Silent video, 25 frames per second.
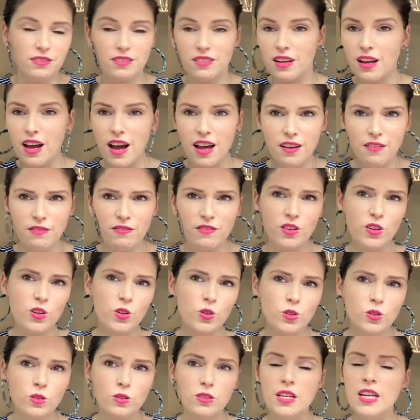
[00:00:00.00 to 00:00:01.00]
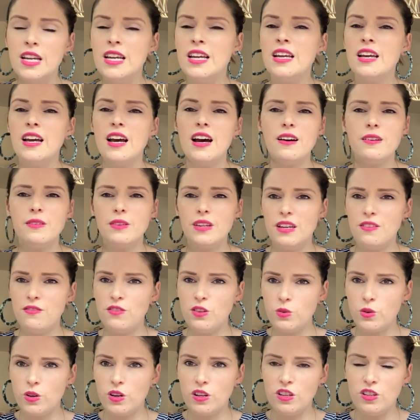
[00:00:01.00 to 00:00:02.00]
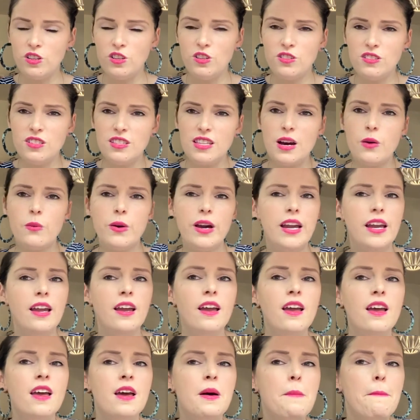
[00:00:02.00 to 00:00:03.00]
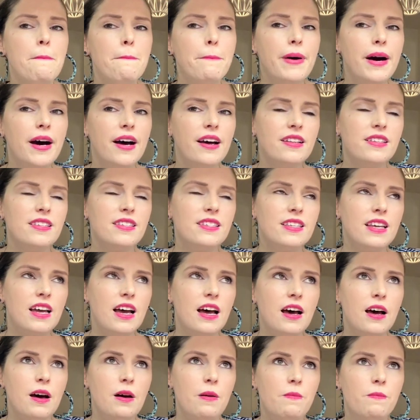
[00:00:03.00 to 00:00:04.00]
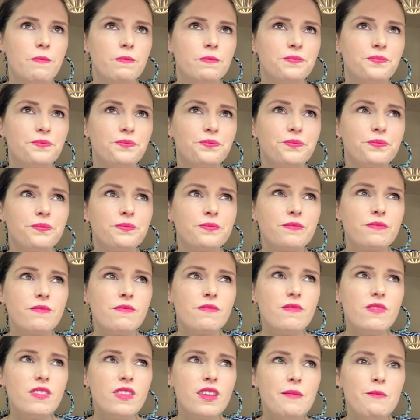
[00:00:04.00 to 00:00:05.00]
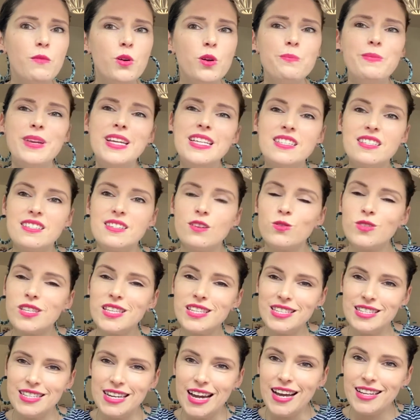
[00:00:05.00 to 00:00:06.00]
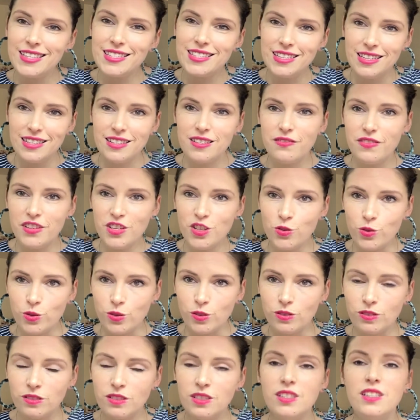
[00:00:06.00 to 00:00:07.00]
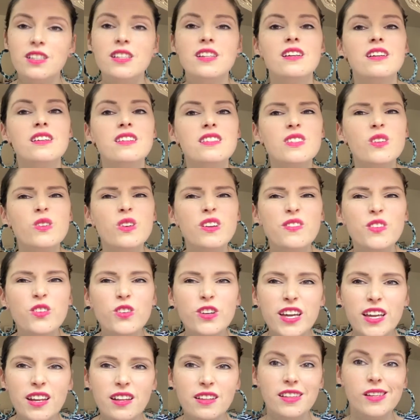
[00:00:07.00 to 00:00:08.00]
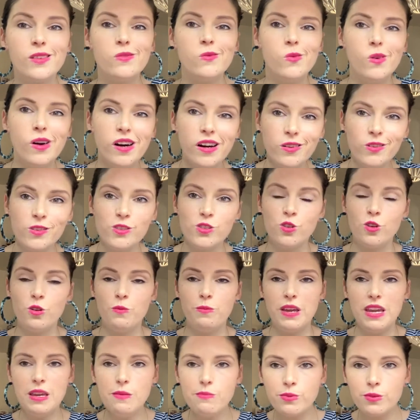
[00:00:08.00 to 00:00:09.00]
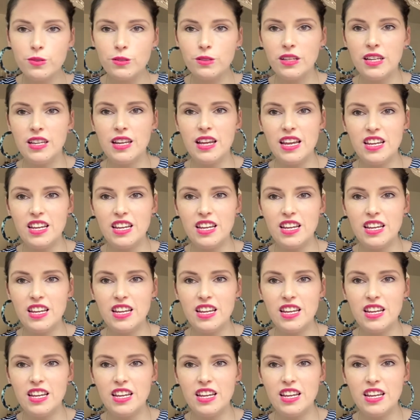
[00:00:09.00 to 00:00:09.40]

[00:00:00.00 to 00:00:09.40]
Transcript: kind of cool uh, if you were going to use it that way. But um, what it means is all the stats are individual. So if you're getting like one or two people in